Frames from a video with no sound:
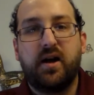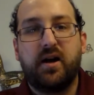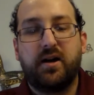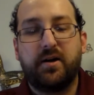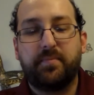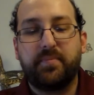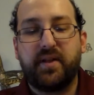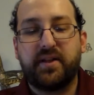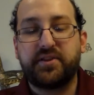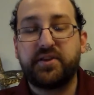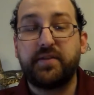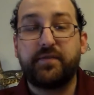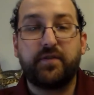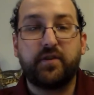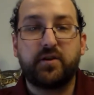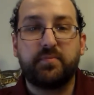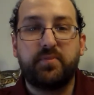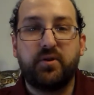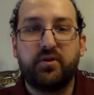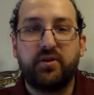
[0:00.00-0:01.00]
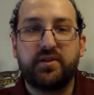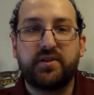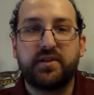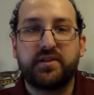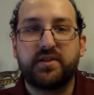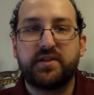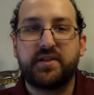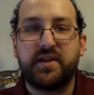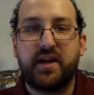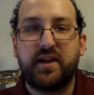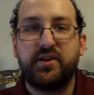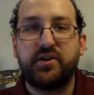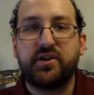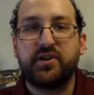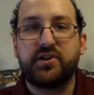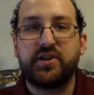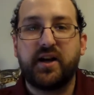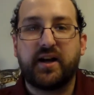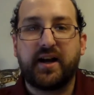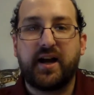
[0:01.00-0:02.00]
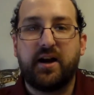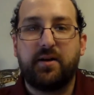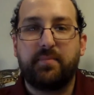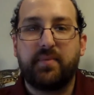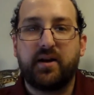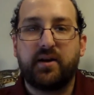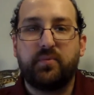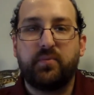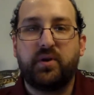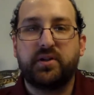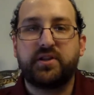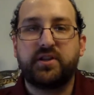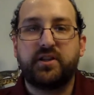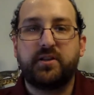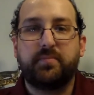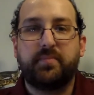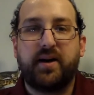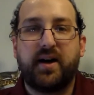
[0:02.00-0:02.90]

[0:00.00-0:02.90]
That's it for components. As I said, you can check out my What's in